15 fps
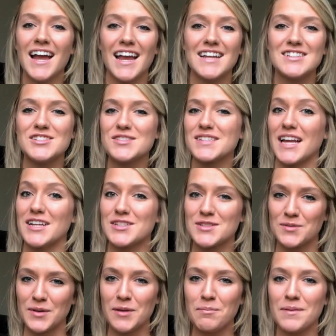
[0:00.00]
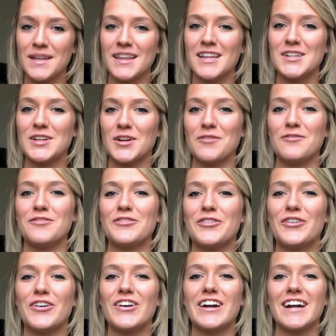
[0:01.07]
And she was like sweeping the dirt
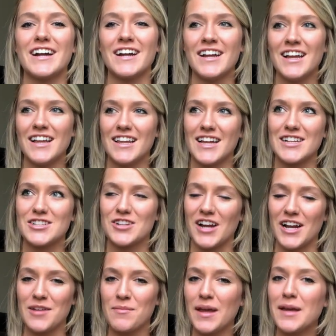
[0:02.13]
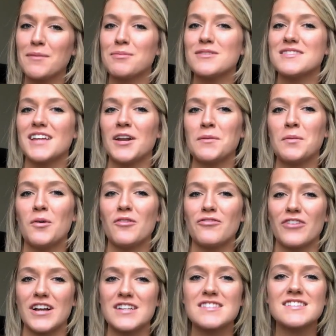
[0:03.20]
floor, like trying to make it presentable
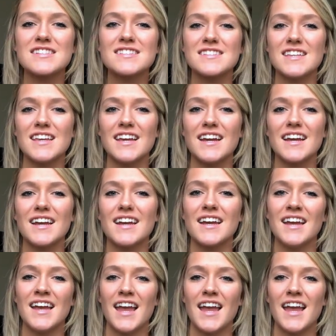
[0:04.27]
for us to see it.